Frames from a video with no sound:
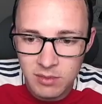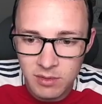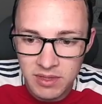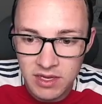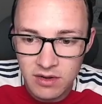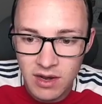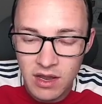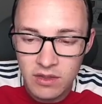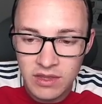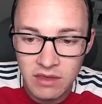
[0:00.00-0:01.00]
up here.
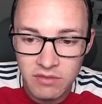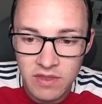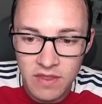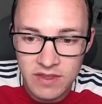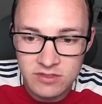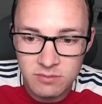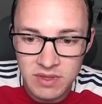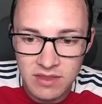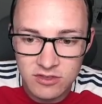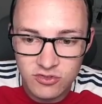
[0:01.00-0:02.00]
Given that this would
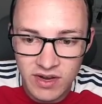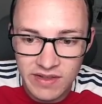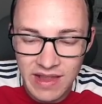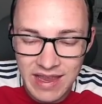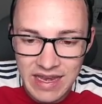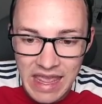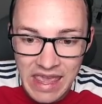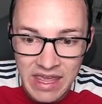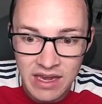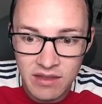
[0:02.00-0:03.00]
be the trend line
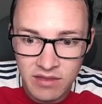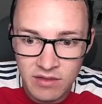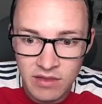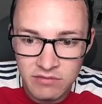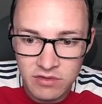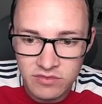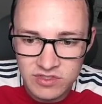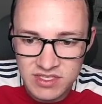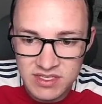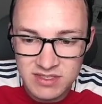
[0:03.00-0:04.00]
and the level of
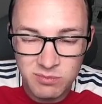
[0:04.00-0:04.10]
resistance,